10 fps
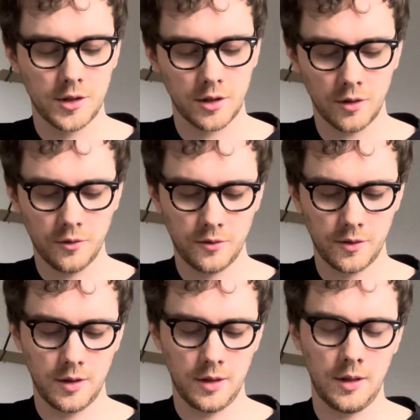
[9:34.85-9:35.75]
of
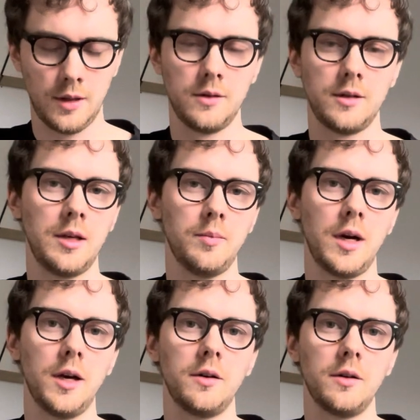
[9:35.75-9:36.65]
D
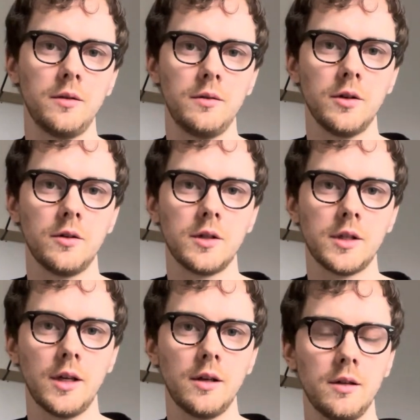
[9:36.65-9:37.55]
minor, you could say.